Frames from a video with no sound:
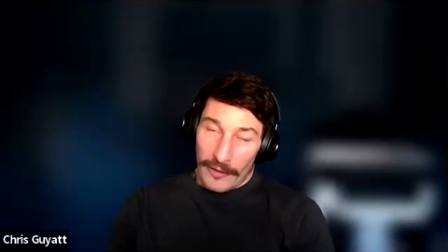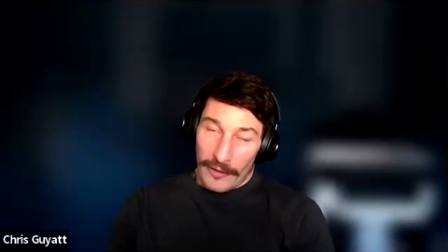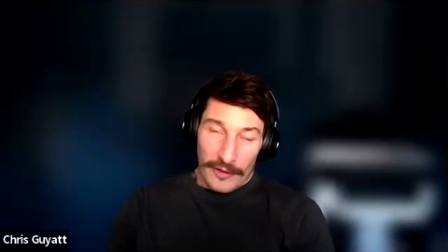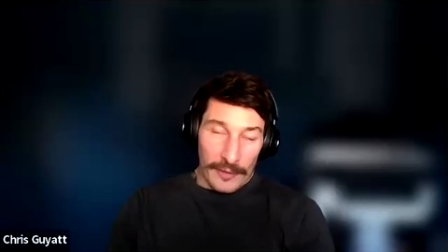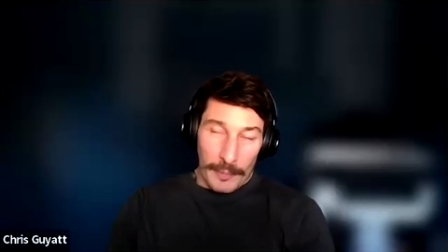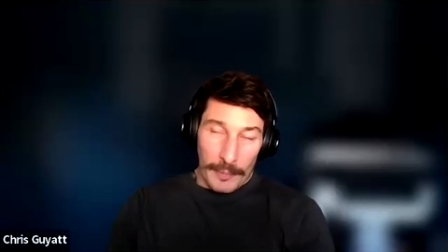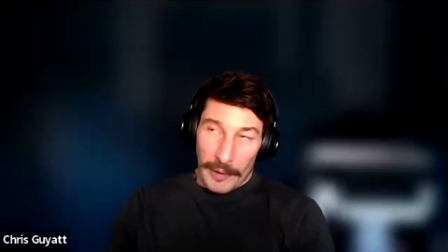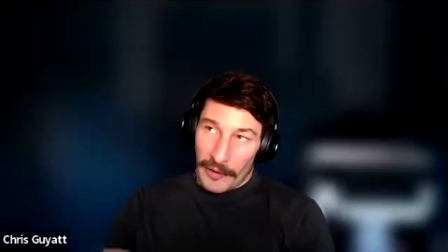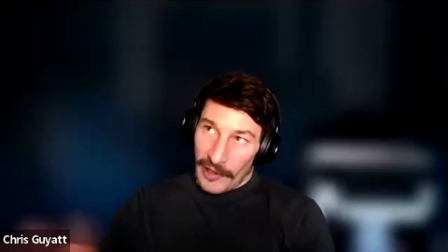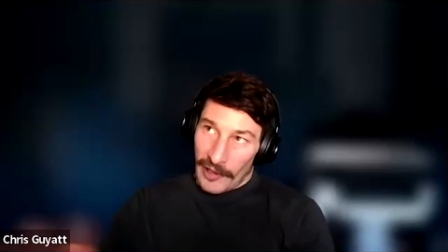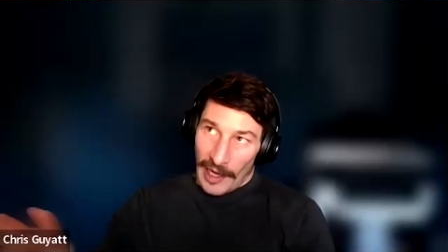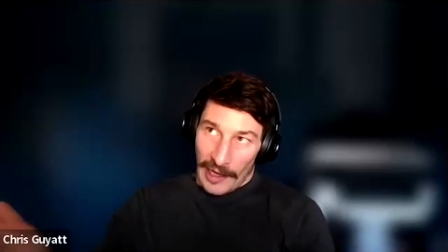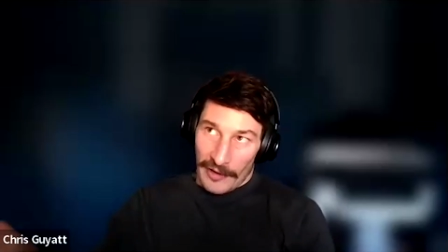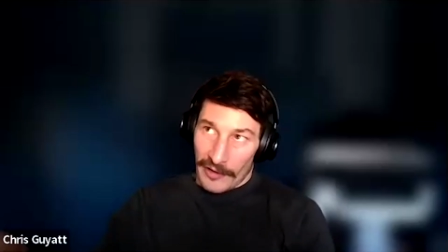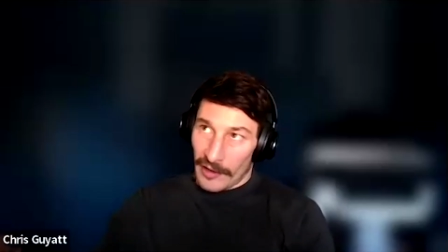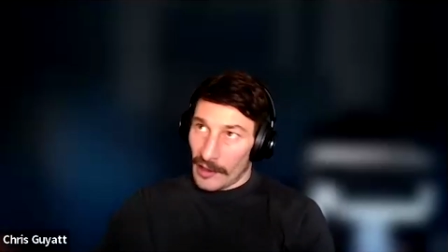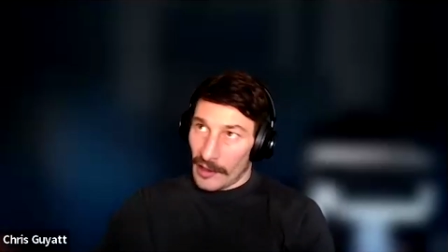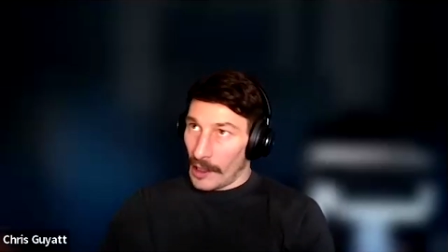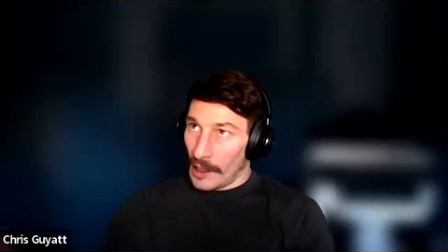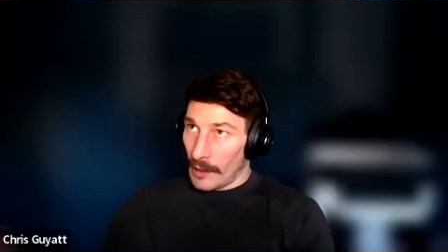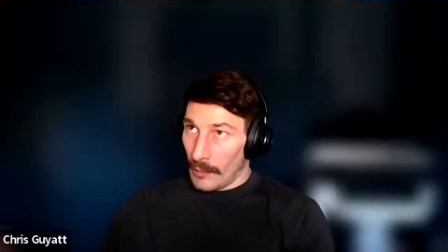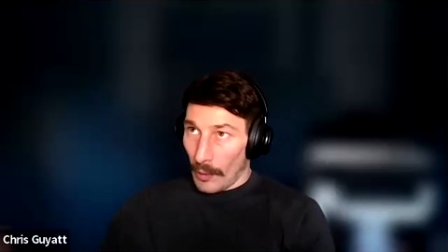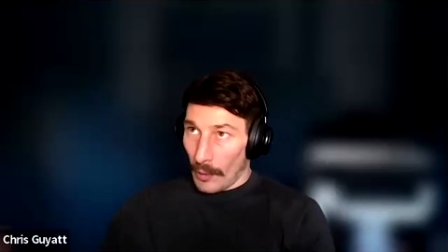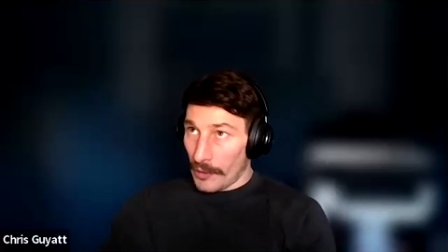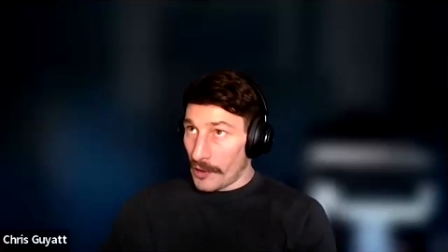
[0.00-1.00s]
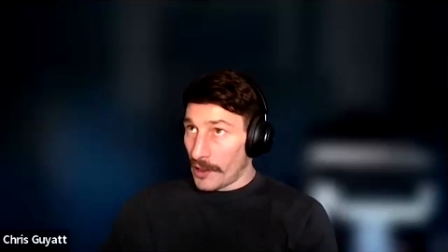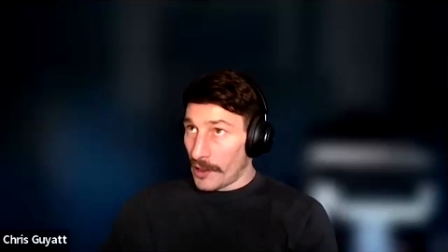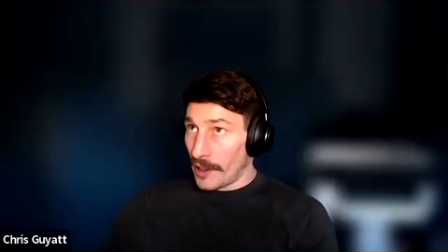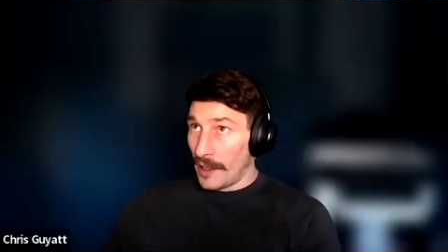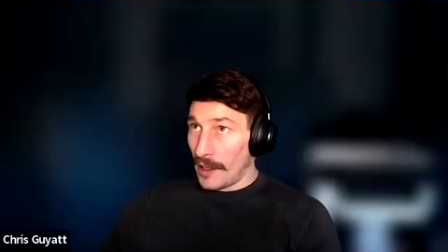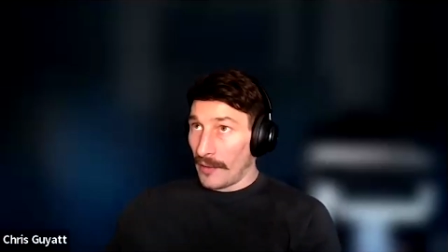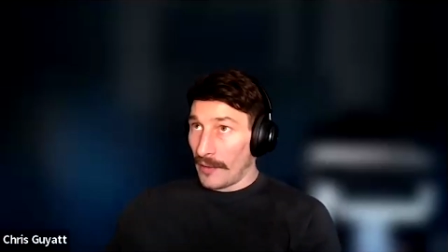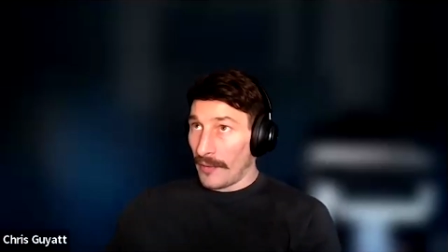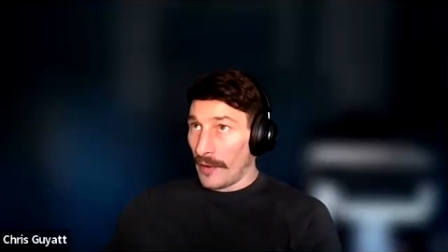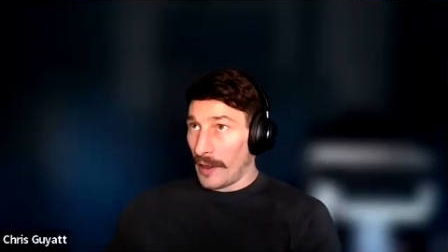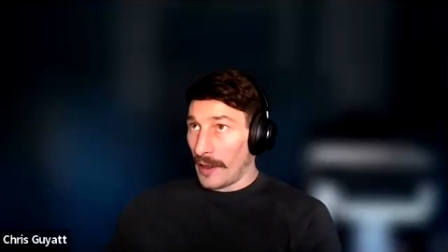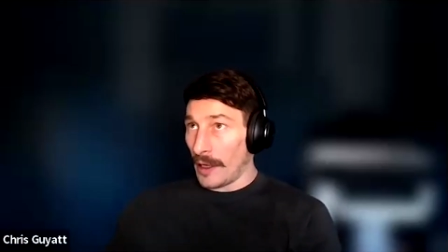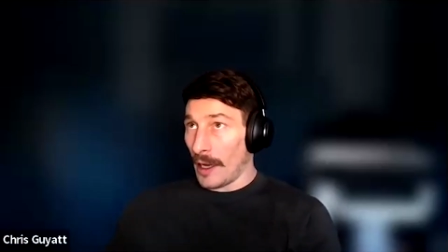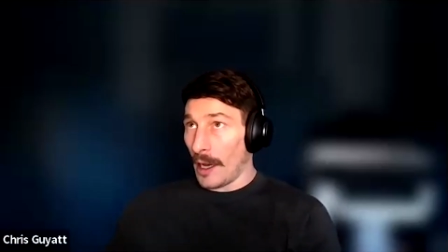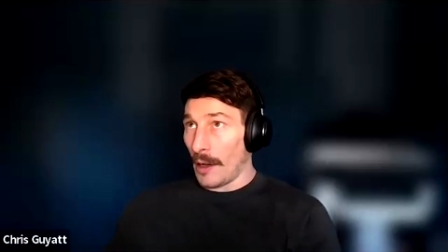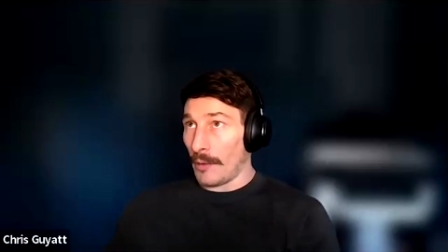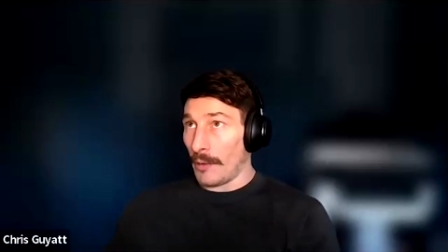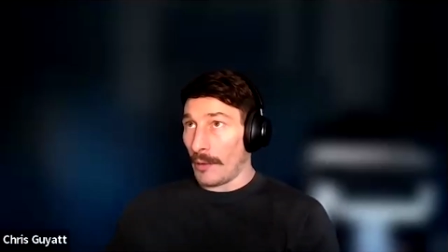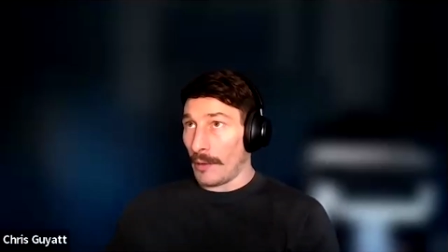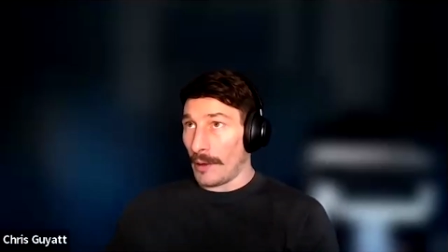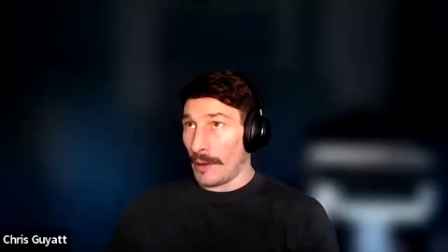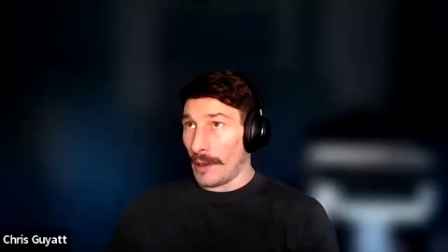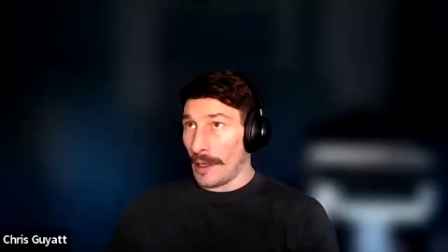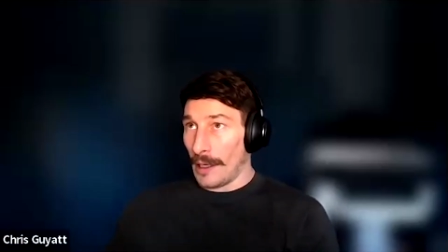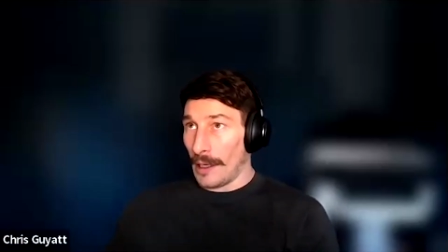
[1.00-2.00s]
that's potentially watching this
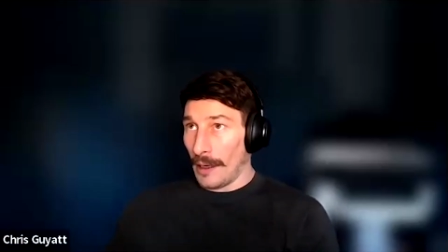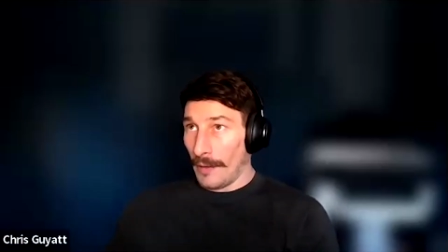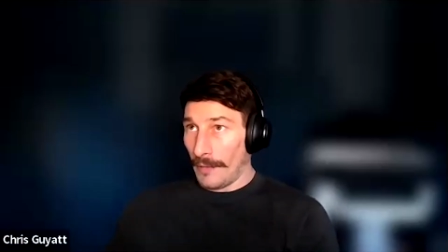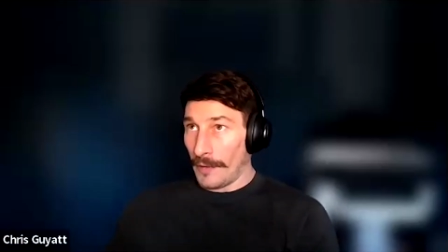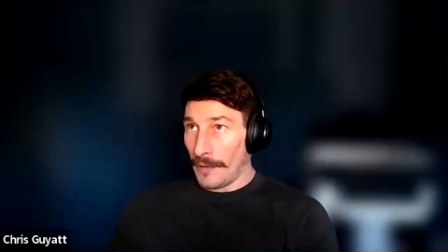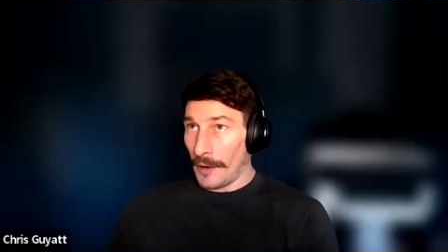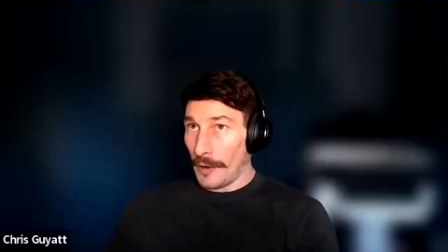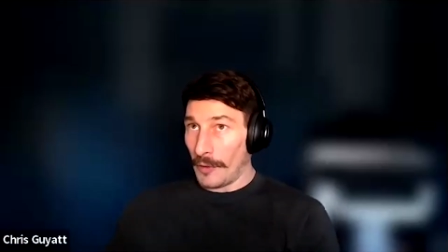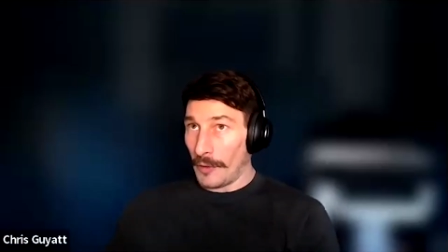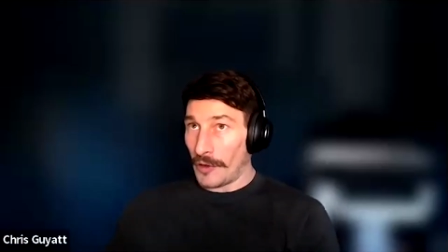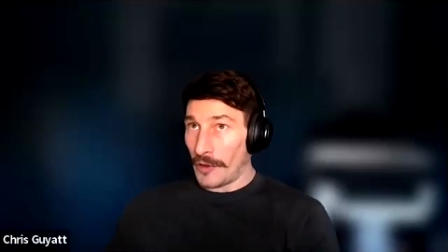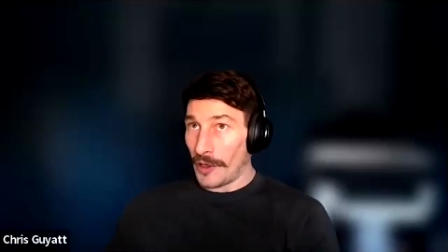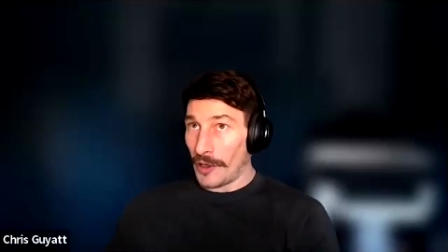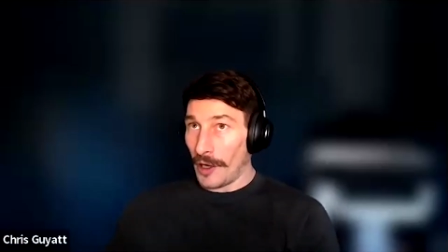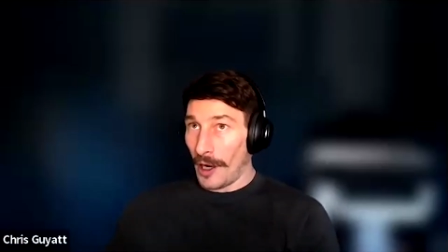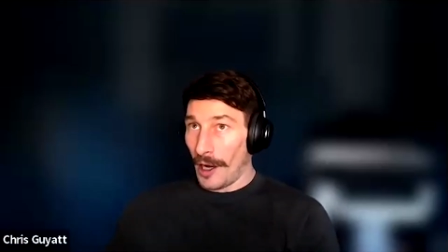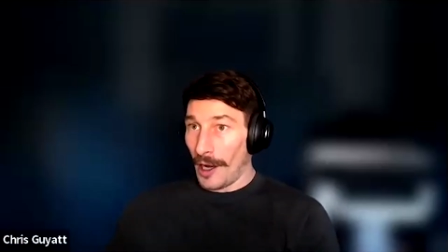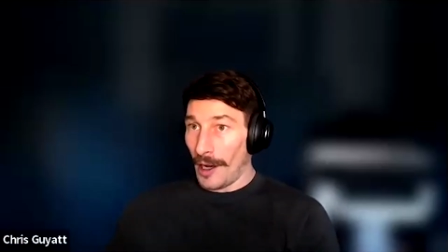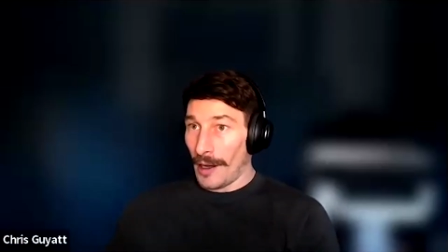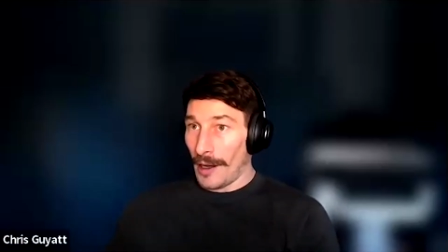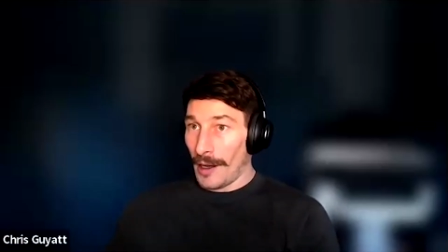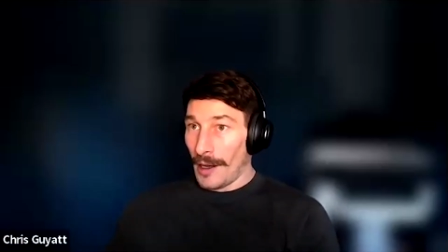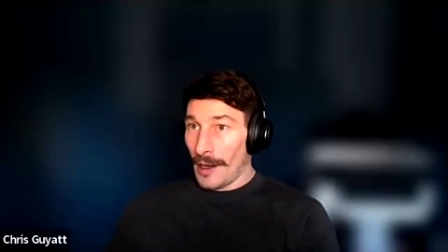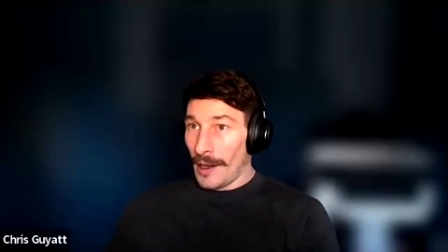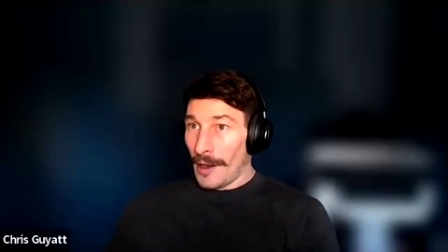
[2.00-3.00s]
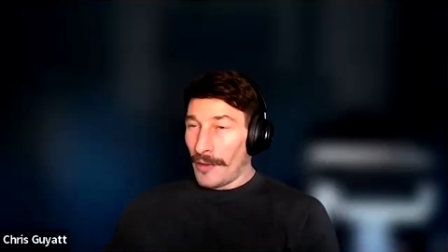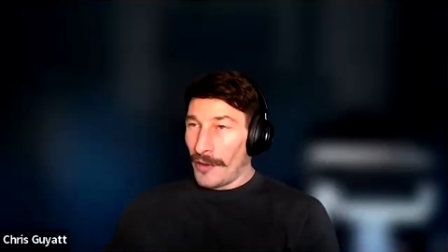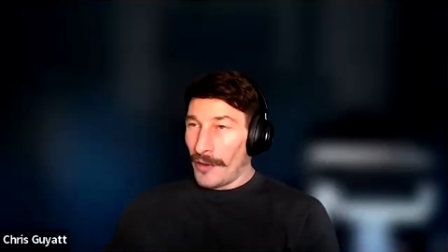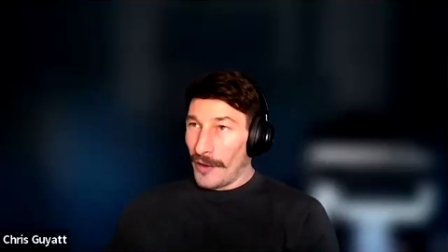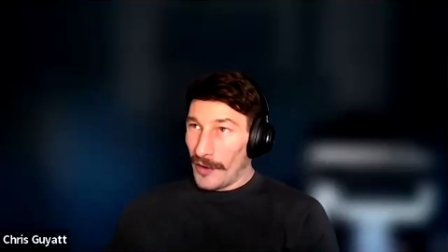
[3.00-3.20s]
video in the future